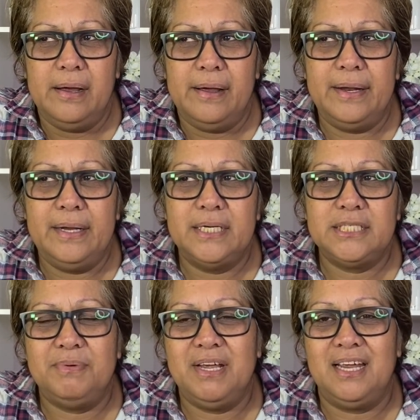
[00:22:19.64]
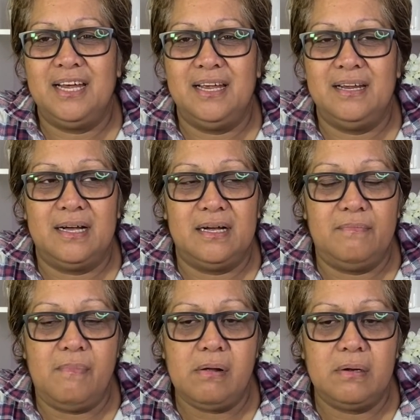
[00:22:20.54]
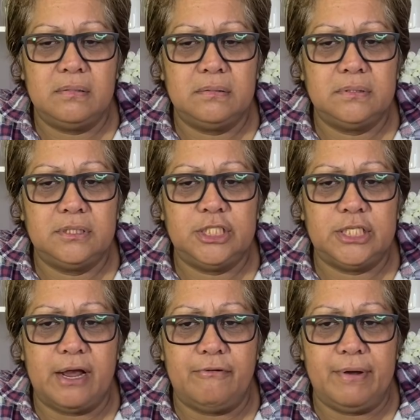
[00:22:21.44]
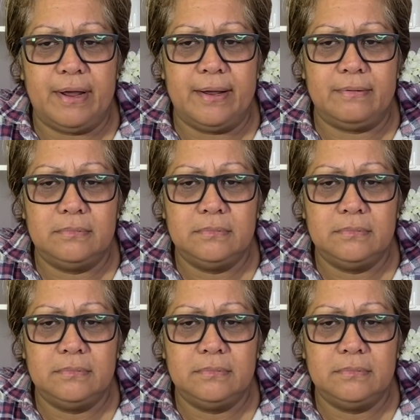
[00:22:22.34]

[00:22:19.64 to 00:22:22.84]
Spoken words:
And here's me thinking, Sharon.